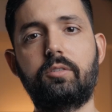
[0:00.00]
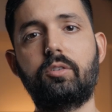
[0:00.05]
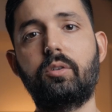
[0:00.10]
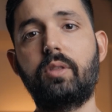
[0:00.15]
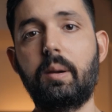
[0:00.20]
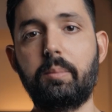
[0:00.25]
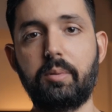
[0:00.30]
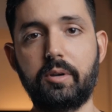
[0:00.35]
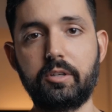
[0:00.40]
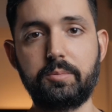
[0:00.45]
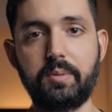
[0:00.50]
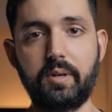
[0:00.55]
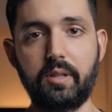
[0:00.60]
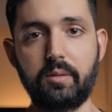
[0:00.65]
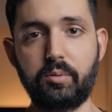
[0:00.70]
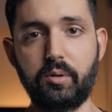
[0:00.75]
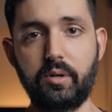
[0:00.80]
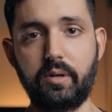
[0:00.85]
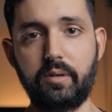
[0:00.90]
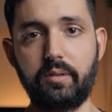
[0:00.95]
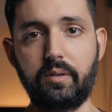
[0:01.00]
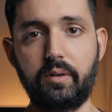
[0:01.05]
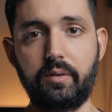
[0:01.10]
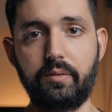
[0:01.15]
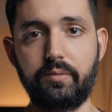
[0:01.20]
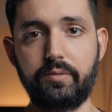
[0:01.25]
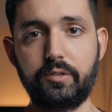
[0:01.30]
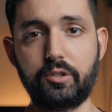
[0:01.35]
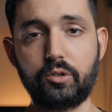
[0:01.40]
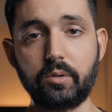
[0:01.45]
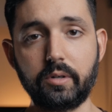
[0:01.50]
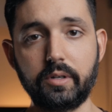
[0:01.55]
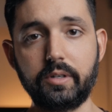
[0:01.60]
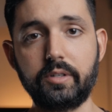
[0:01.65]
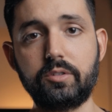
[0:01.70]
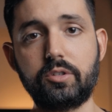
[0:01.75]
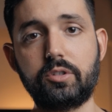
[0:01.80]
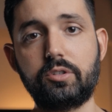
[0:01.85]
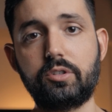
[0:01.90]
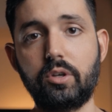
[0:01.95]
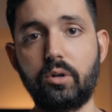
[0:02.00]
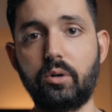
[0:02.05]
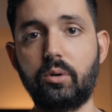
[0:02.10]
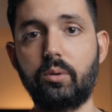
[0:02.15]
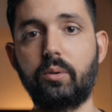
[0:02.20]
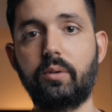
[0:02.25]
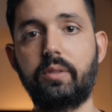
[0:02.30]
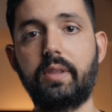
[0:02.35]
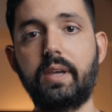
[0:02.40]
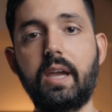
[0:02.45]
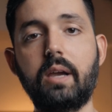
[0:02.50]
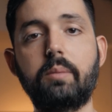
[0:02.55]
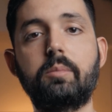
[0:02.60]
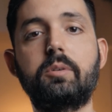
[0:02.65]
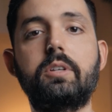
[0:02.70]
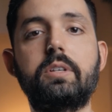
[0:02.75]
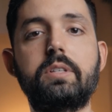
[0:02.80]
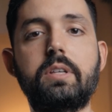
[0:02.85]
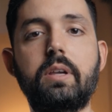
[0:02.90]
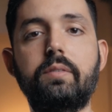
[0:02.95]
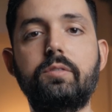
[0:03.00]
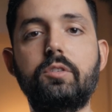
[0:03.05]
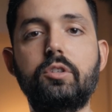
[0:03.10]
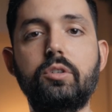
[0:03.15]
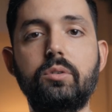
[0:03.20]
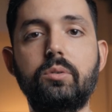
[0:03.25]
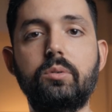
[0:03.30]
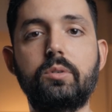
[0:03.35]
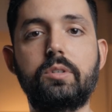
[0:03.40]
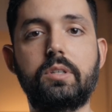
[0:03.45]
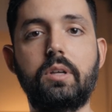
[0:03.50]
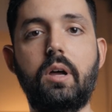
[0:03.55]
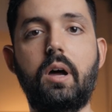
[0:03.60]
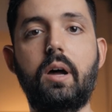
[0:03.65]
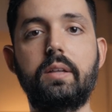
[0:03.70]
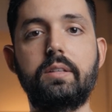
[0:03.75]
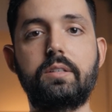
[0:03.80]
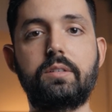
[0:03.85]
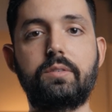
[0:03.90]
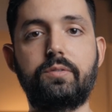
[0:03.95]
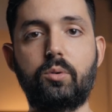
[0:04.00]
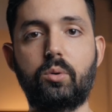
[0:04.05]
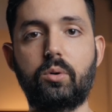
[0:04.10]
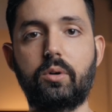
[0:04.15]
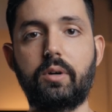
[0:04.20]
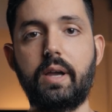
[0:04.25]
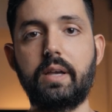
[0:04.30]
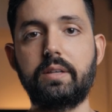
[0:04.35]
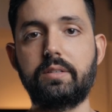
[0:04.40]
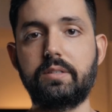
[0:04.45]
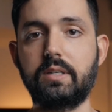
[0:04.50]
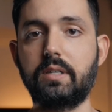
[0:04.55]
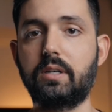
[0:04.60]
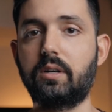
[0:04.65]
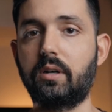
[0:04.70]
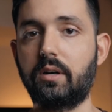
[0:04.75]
So that brings me to the point of storage. So the camera does have 2 slots for SD